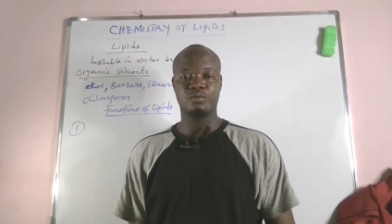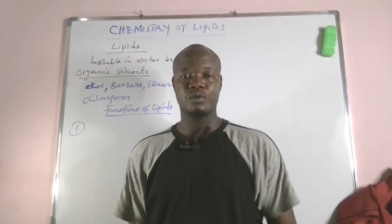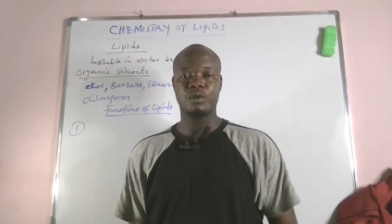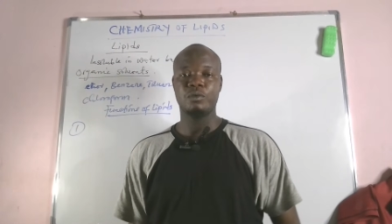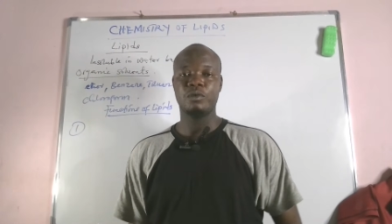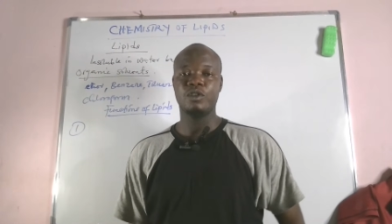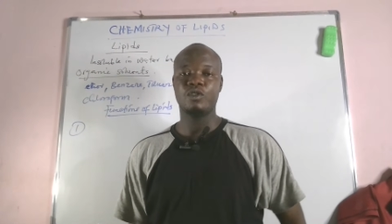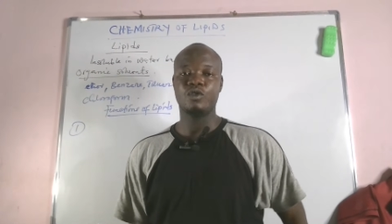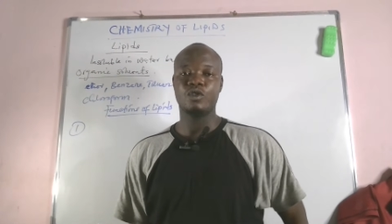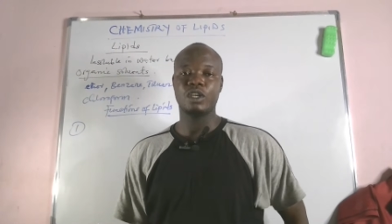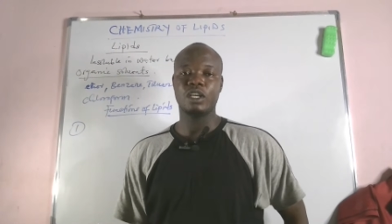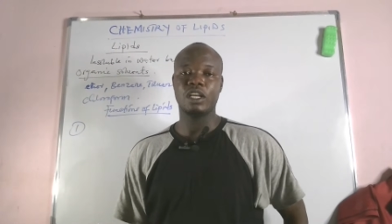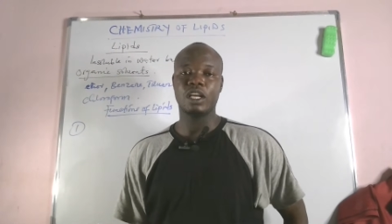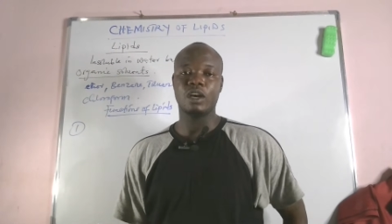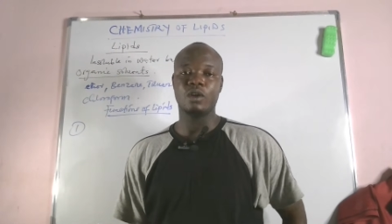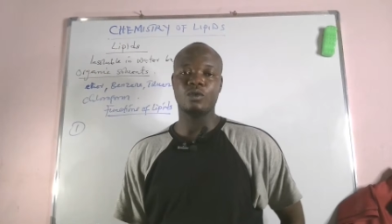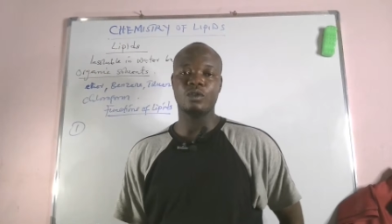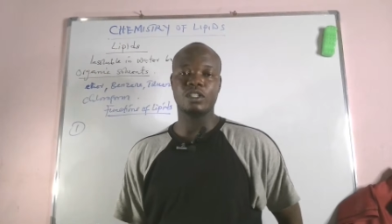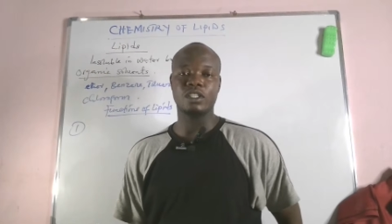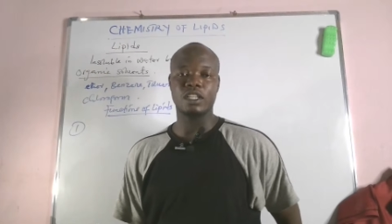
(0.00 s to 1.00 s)
Maybe
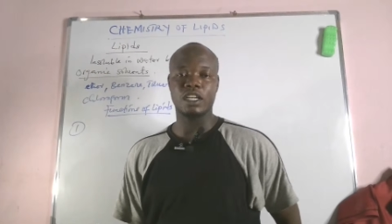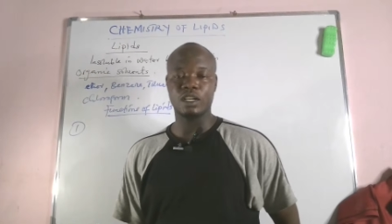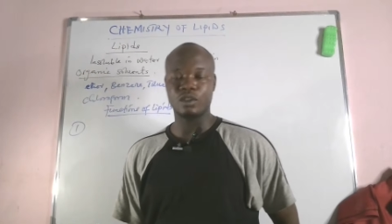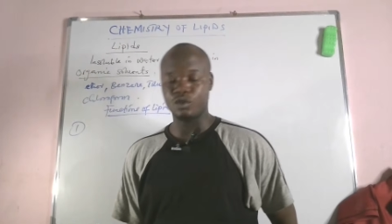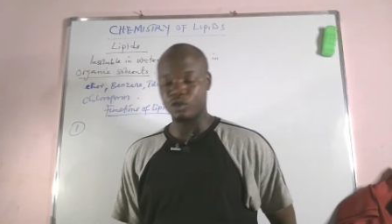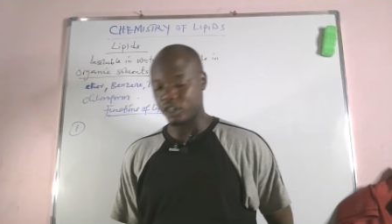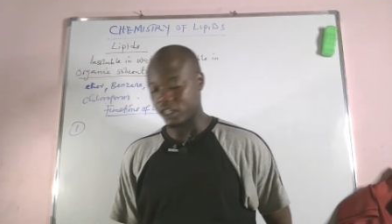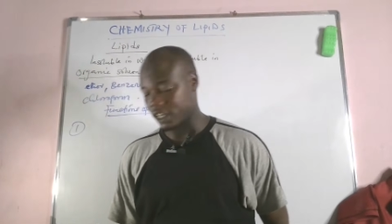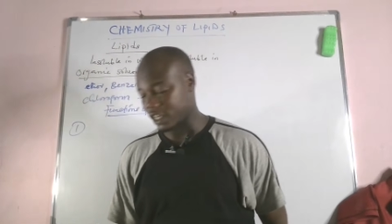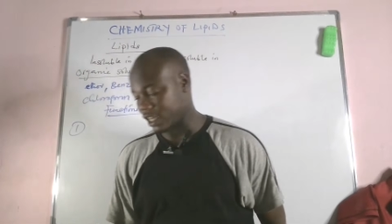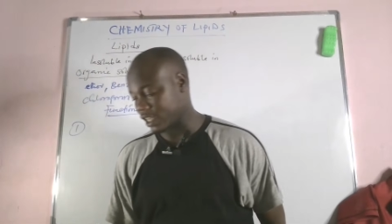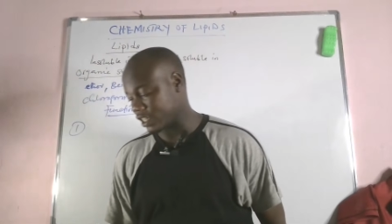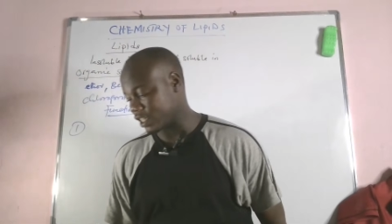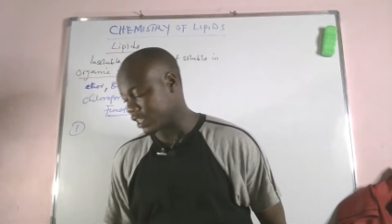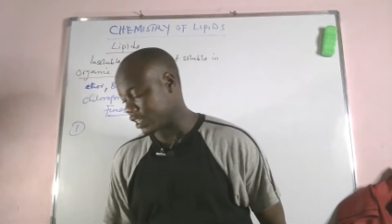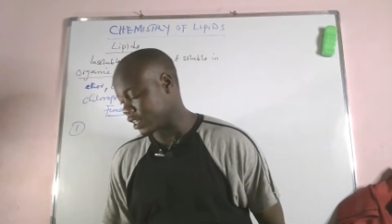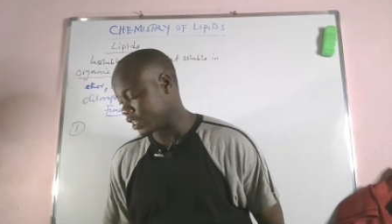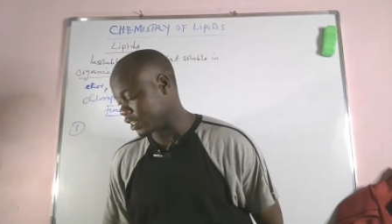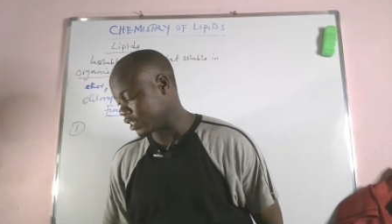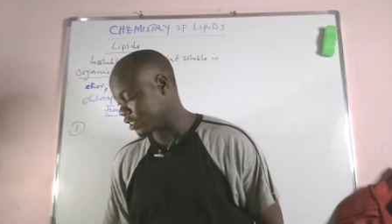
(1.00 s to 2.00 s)
today I will try to take
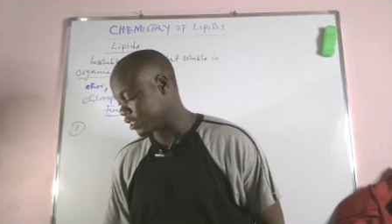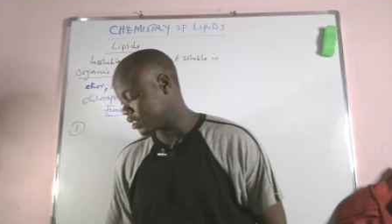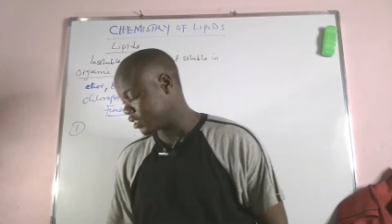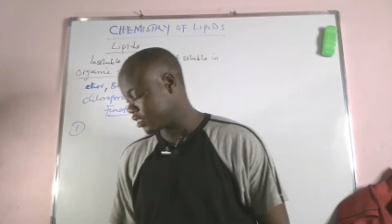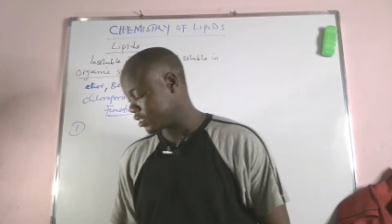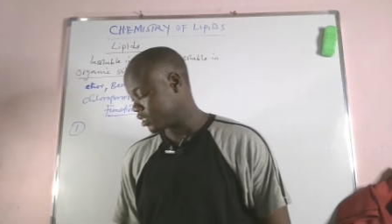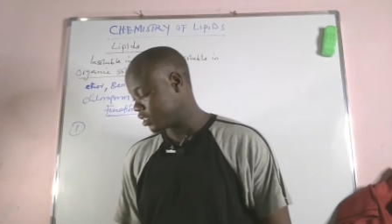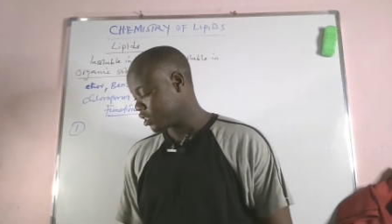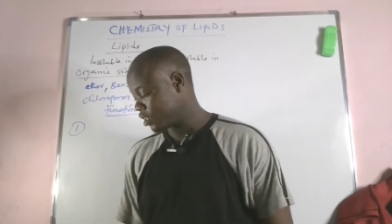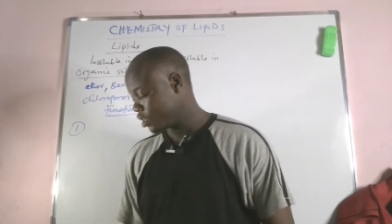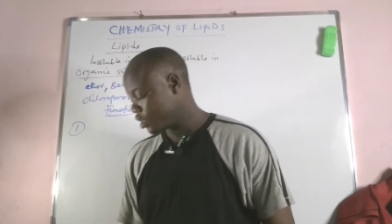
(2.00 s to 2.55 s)
attendance.